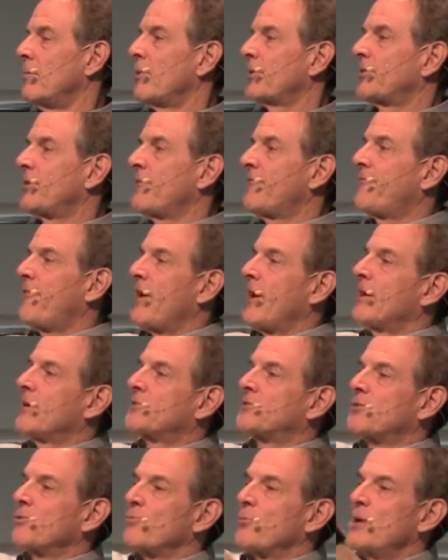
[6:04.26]
But they fail
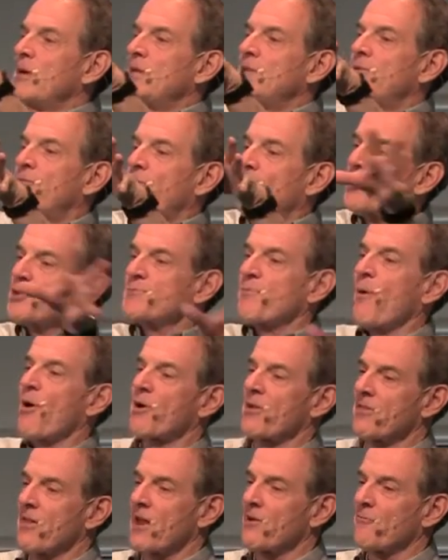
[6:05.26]
to read the first
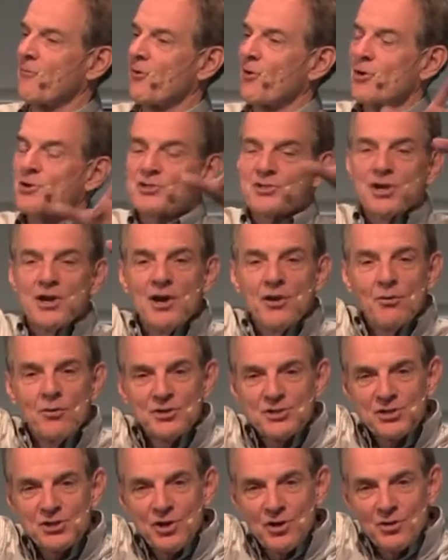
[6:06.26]
part of that verse,
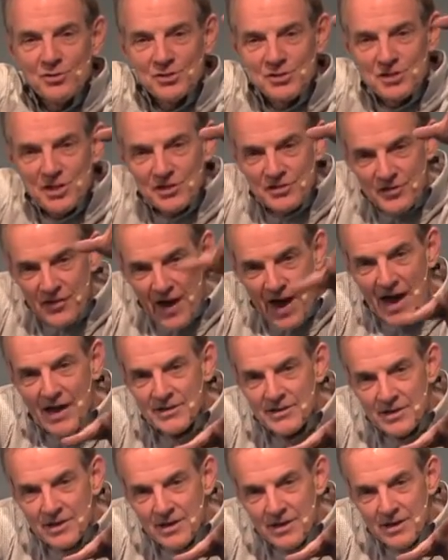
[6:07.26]
which shows that
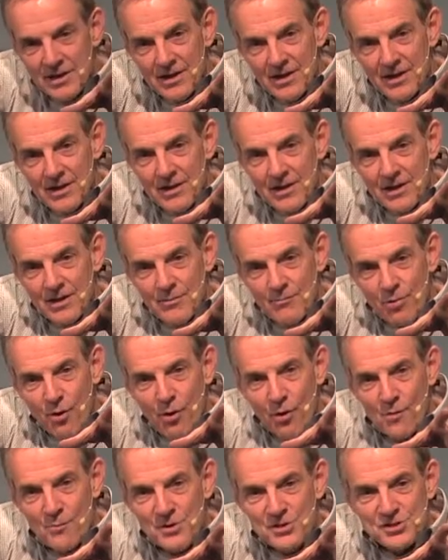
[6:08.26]
that
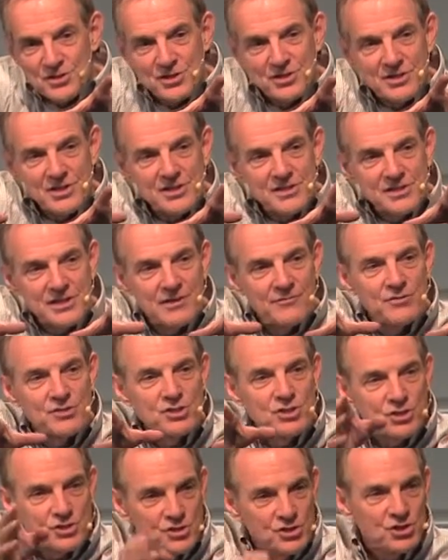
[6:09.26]
prohibition is given
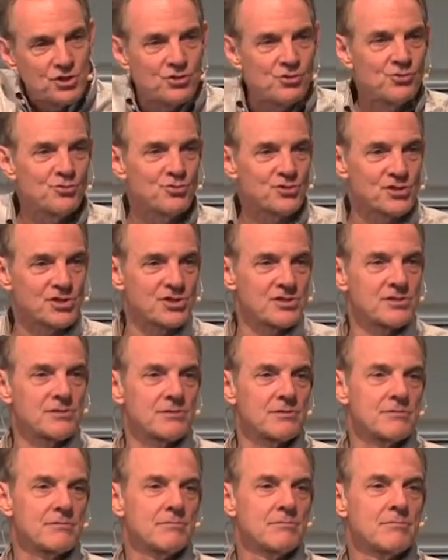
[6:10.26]
to Jews.
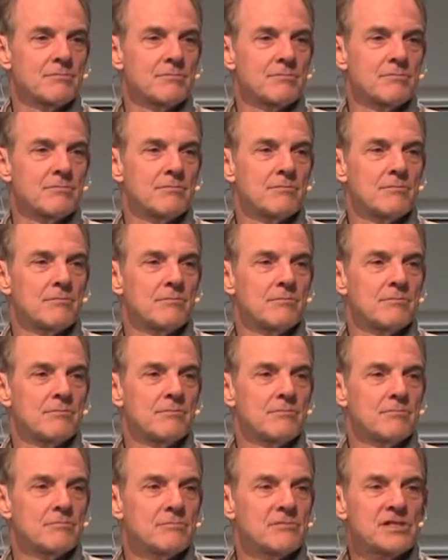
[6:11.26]

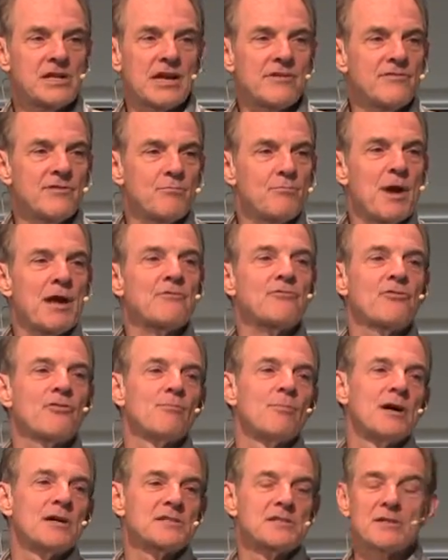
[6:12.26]
It's not even meant
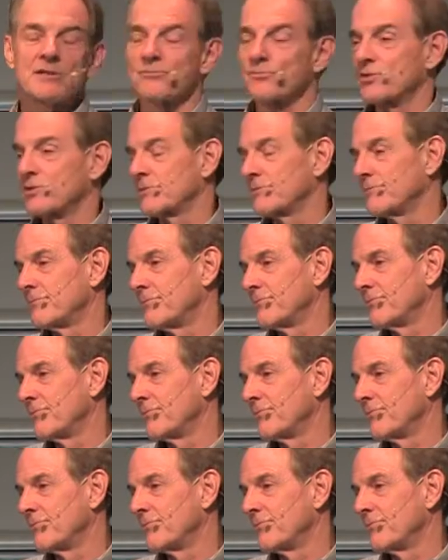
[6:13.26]
for Muslims.